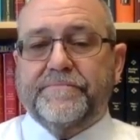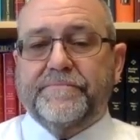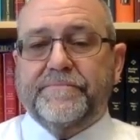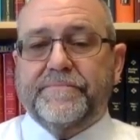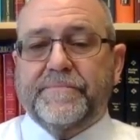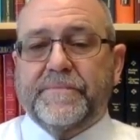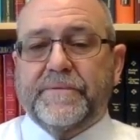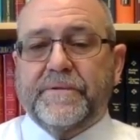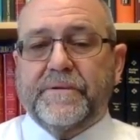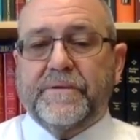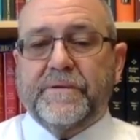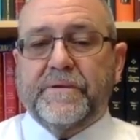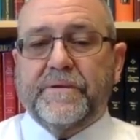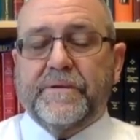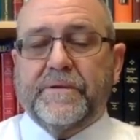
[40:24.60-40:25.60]

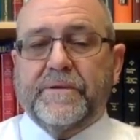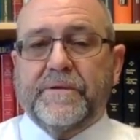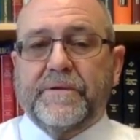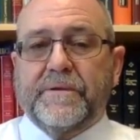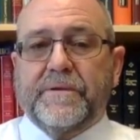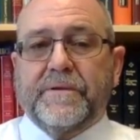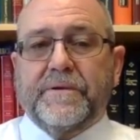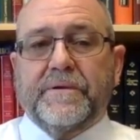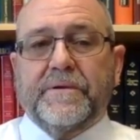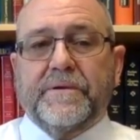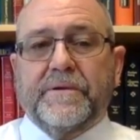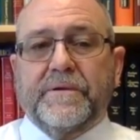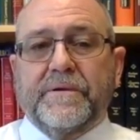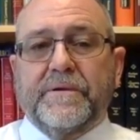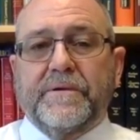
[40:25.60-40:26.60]

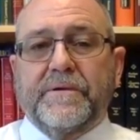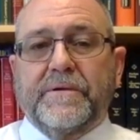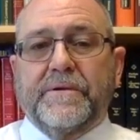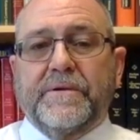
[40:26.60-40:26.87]
(no one is talking)